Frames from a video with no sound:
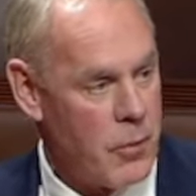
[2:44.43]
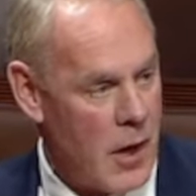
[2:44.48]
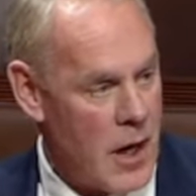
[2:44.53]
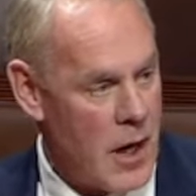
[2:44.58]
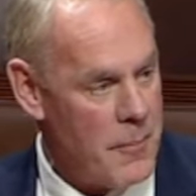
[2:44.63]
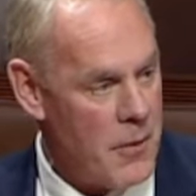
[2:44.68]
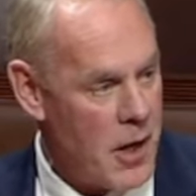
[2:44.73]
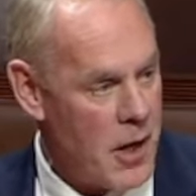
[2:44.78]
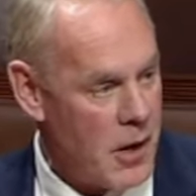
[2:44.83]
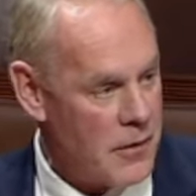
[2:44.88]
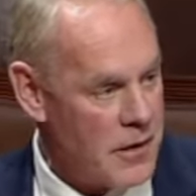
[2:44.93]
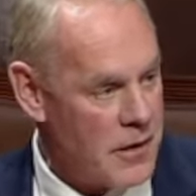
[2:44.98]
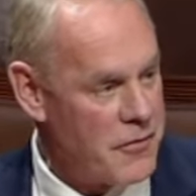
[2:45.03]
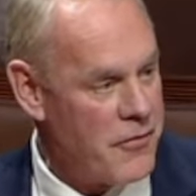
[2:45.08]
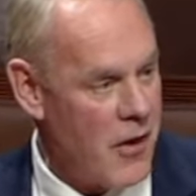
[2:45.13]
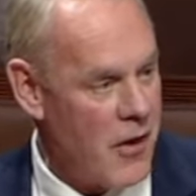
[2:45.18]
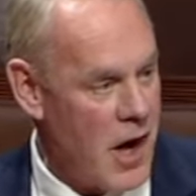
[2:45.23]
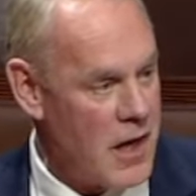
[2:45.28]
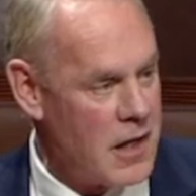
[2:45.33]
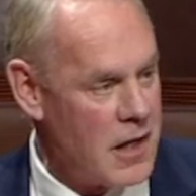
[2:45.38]

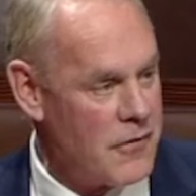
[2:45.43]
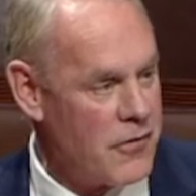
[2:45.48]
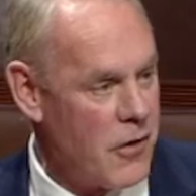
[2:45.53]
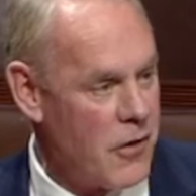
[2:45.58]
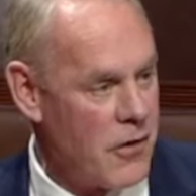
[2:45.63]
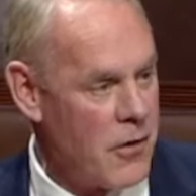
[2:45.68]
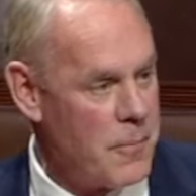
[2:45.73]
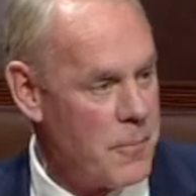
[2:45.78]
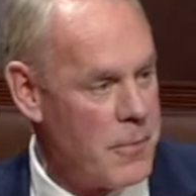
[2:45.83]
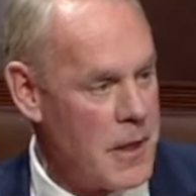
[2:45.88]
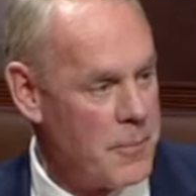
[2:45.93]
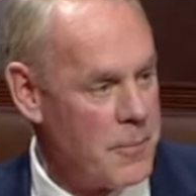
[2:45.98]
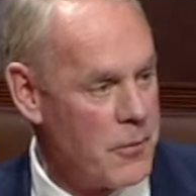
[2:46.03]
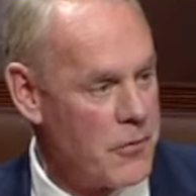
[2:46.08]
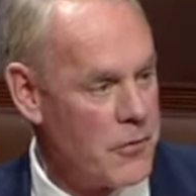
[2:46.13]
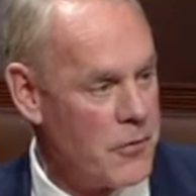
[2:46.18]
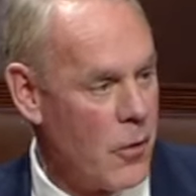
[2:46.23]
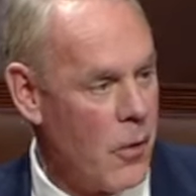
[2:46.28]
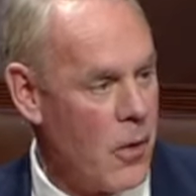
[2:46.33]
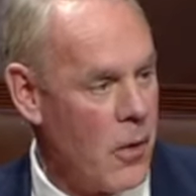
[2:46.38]
primarily fighting for other
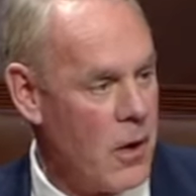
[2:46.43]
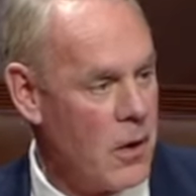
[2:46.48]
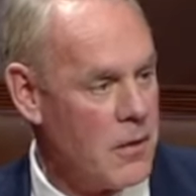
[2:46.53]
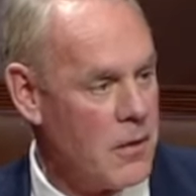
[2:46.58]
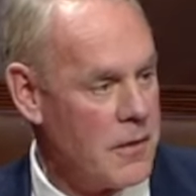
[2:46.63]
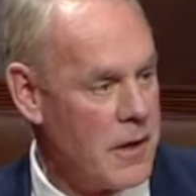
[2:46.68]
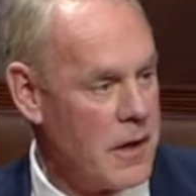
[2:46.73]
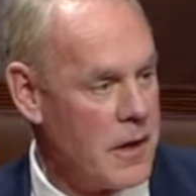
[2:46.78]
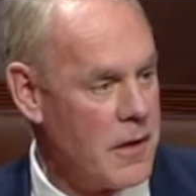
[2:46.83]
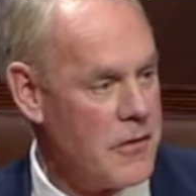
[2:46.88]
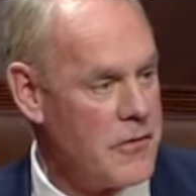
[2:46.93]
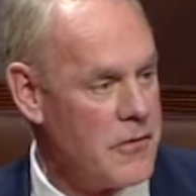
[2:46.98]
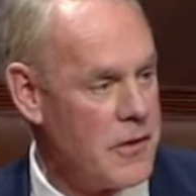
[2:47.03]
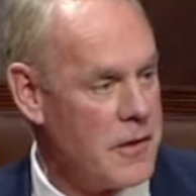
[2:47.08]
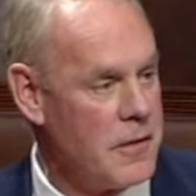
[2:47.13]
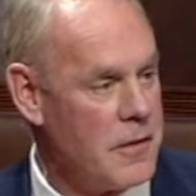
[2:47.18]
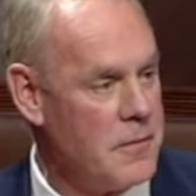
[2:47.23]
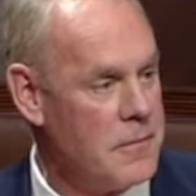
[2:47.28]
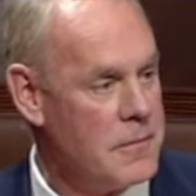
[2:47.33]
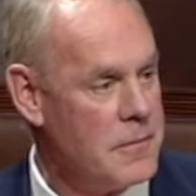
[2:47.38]
people's oil and
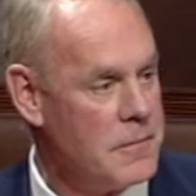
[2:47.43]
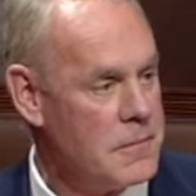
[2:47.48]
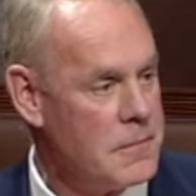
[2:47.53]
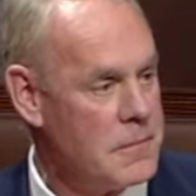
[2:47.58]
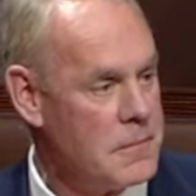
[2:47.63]
energy.